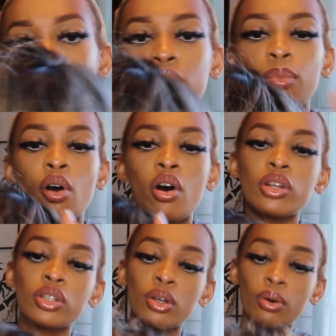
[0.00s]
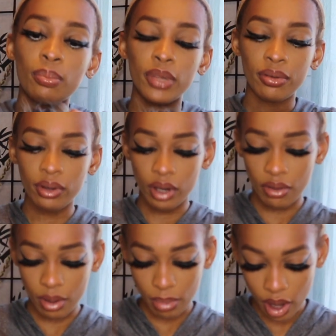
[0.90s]
small, so I'm definitely gonna
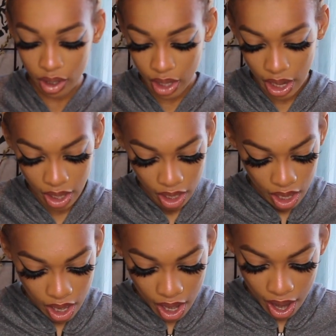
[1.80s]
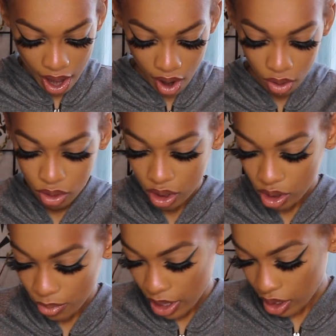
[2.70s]
have to pluck that out
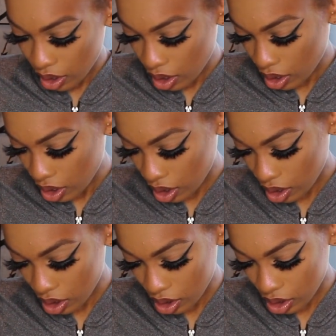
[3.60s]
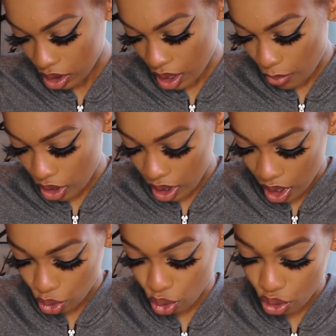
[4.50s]
to make it look somewhat
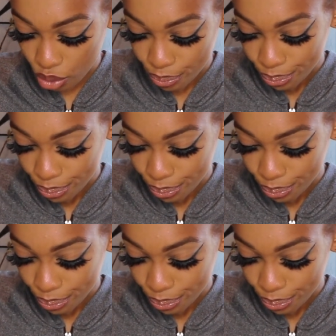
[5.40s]
natural.